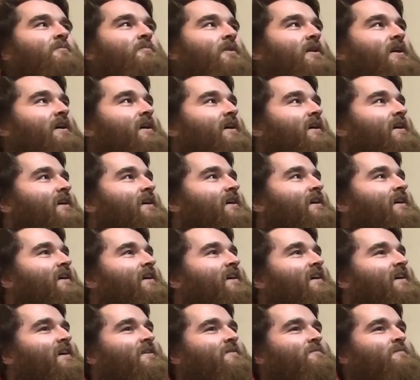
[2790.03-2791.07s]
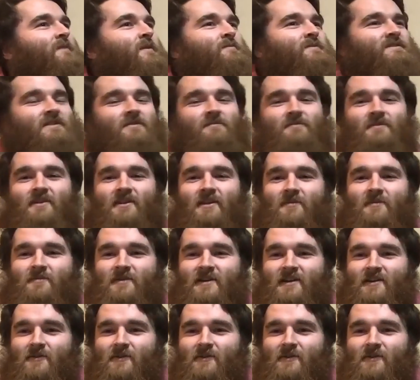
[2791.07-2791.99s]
But maybe something will appear.